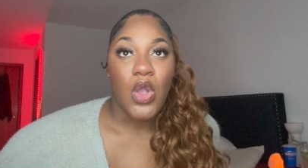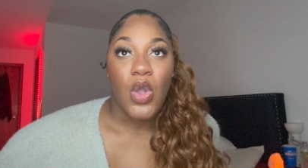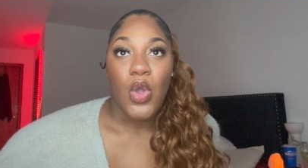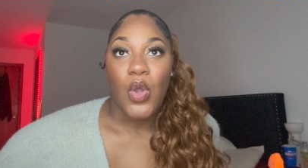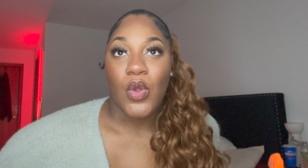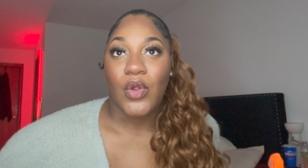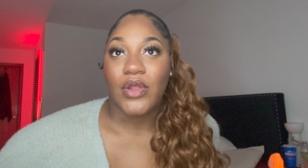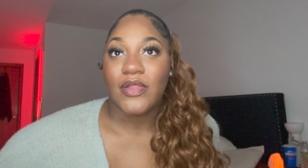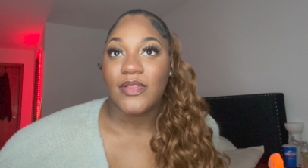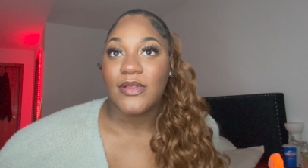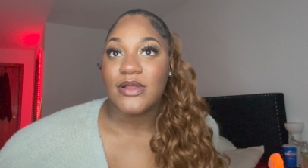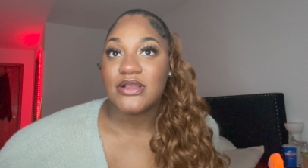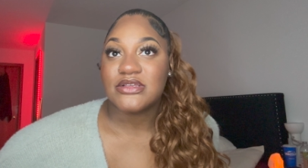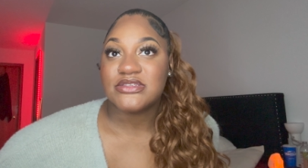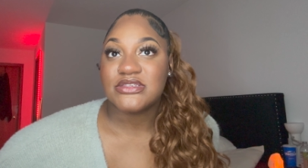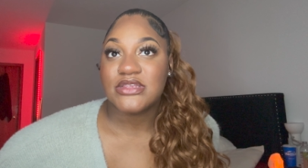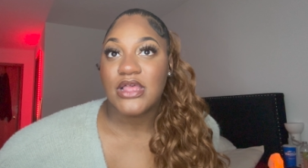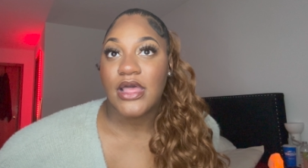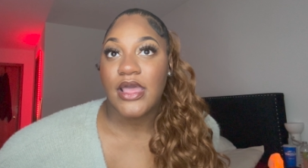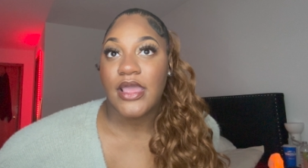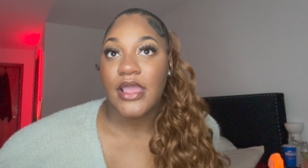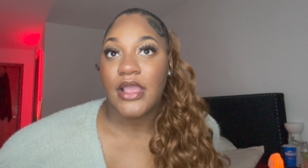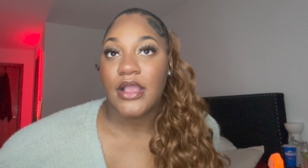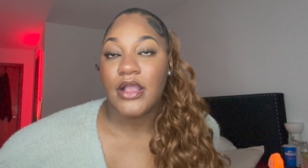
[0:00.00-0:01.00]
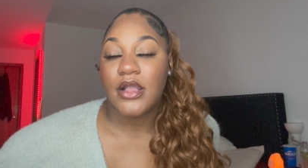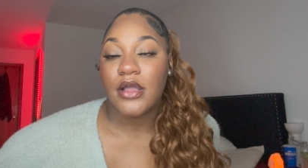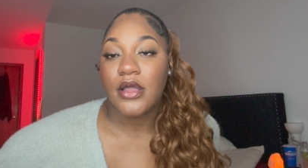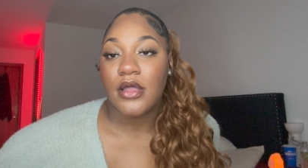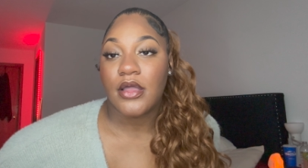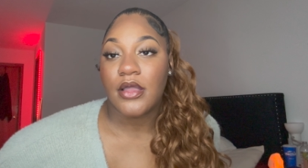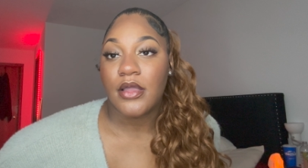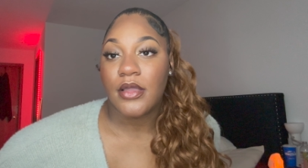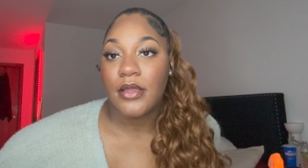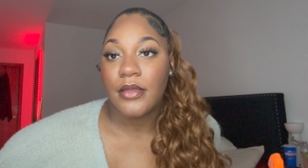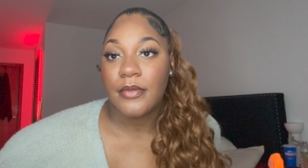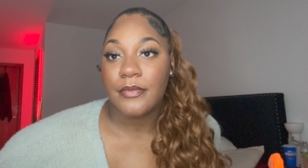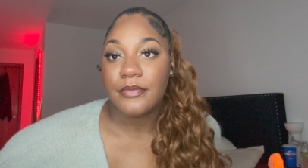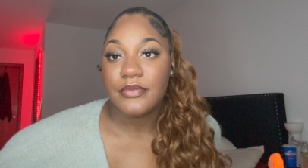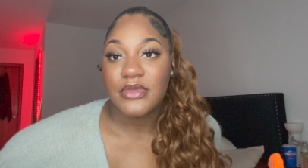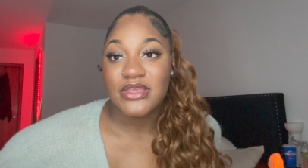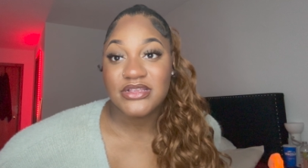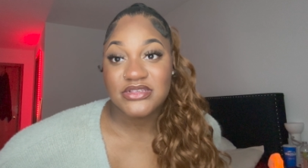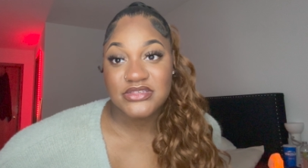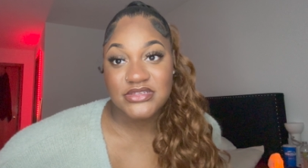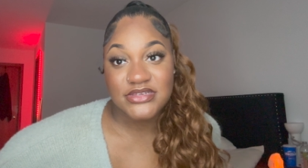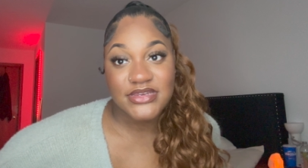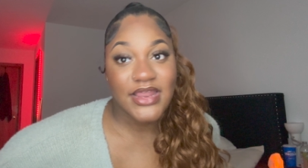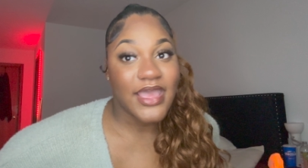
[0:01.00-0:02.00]
or looks like um,
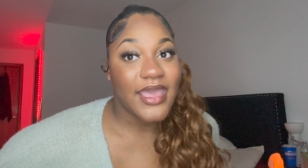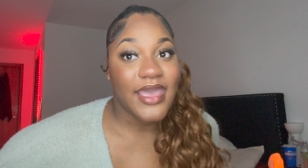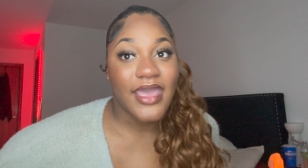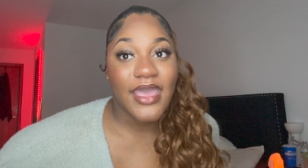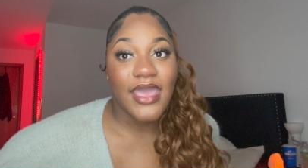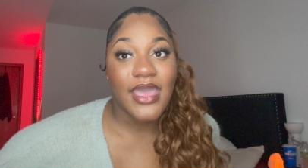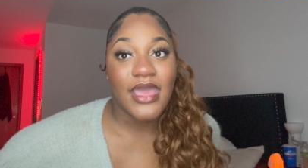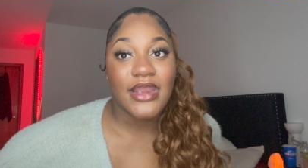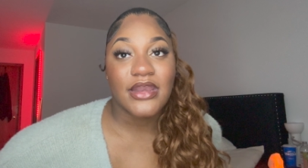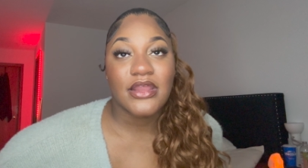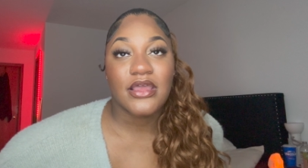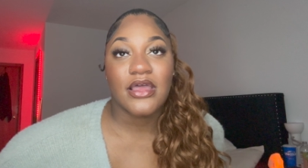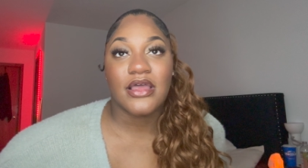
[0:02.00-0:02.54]
his dad.